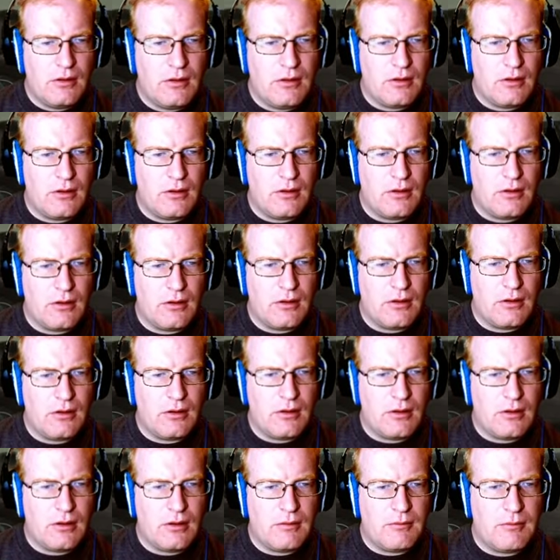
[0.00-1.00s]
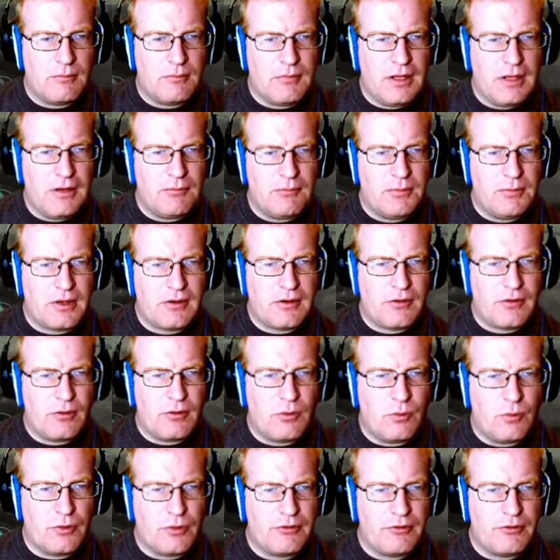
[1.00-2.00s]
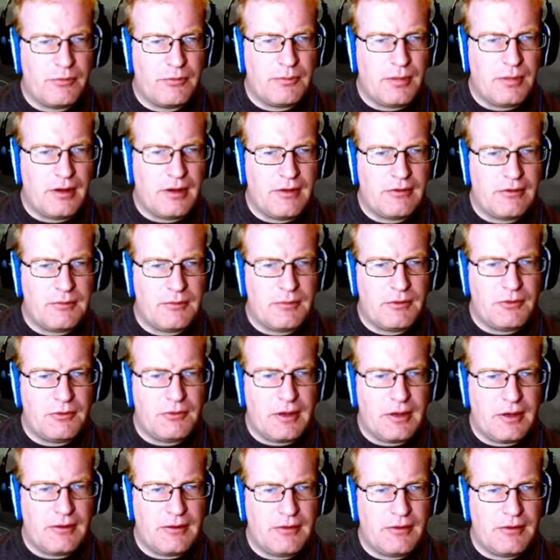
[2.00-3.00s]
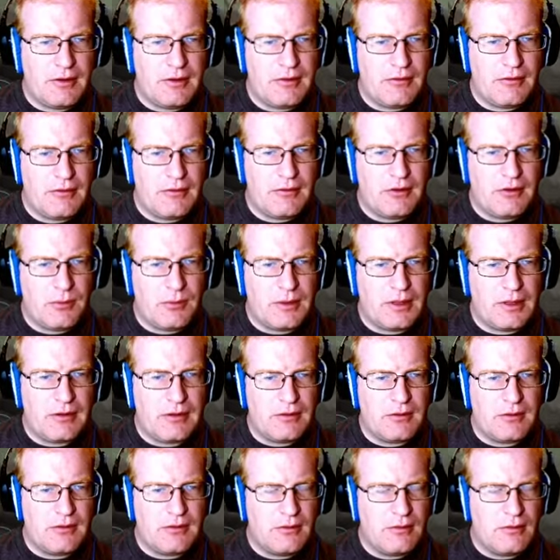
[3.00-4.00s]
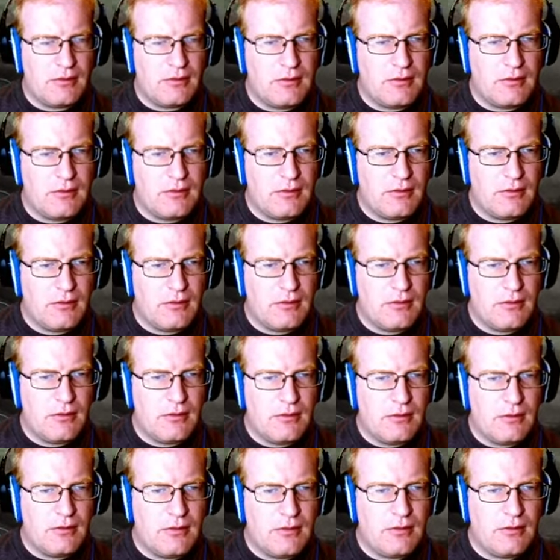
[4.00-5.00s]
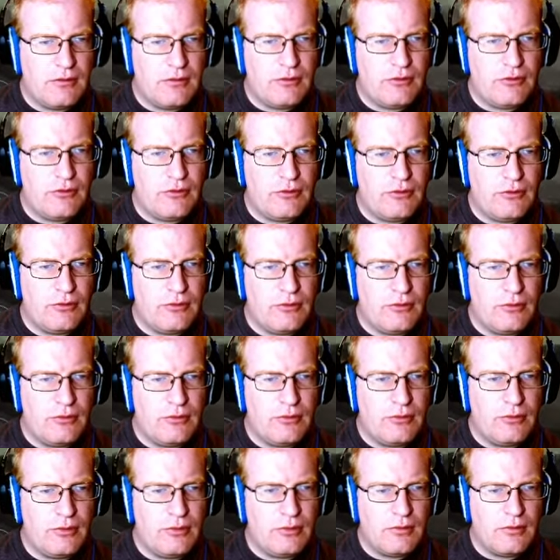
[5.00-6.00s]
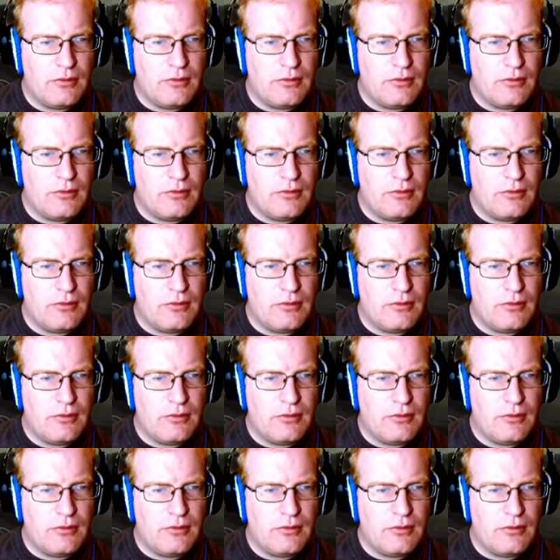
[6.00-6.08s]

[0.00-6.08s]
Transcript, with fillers: Uh, may have picked the worst possible spot for this. No, wait. Two...